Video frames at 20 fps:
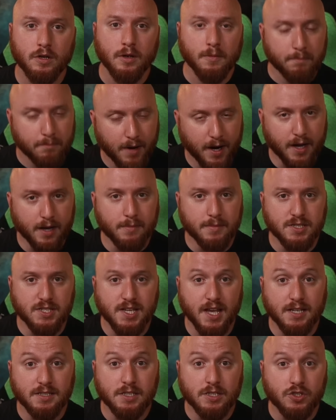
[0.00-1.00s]
My name is
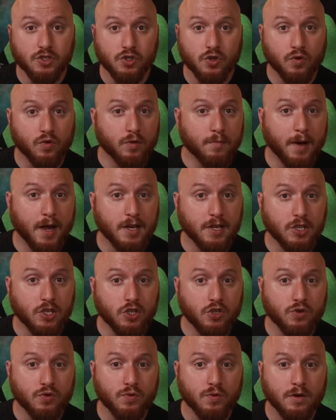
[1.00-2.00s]
Alex, reminding
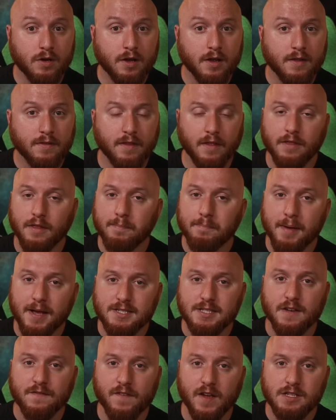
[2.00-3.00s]
you that the best
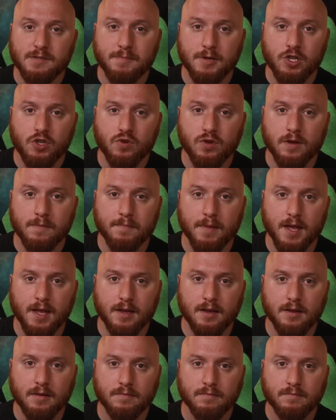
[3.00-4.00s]
investment you can
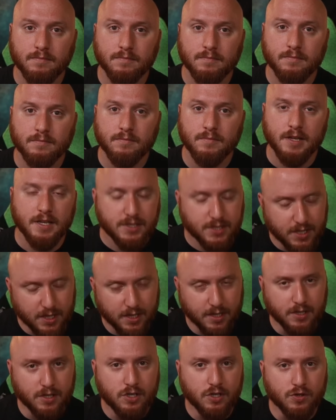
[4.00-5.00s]
make is
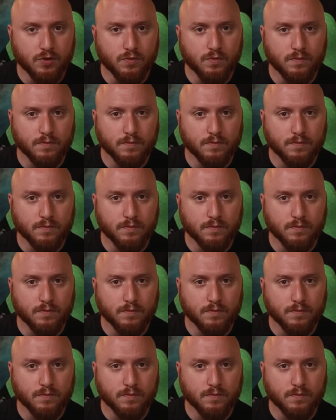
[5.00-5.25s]
in you.